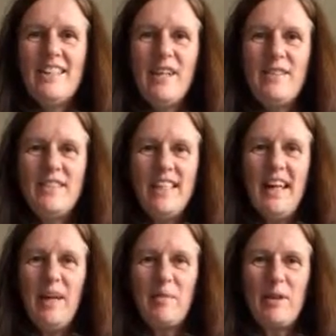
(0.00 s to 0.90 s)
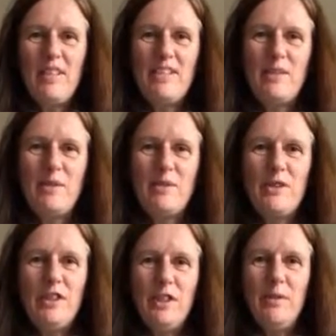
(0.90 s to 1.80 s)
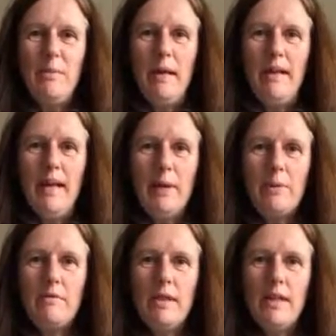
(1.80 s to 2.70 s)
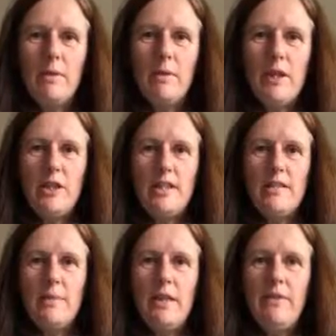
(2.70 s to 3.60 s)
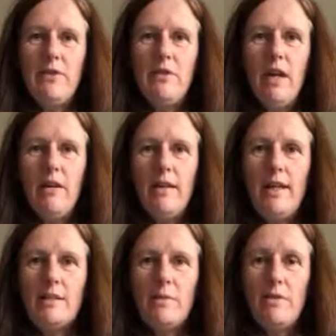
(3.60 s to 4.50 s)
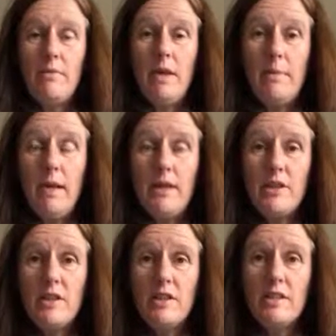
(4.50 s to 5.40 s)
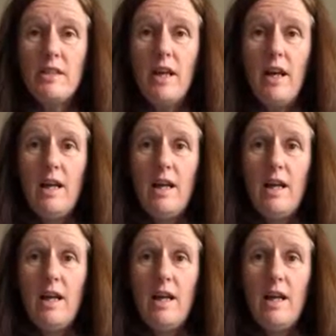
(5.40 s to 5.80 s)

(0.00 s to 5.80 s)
So today I'm going to talk to you about aqua running, which, as many of you know, is one of my passions.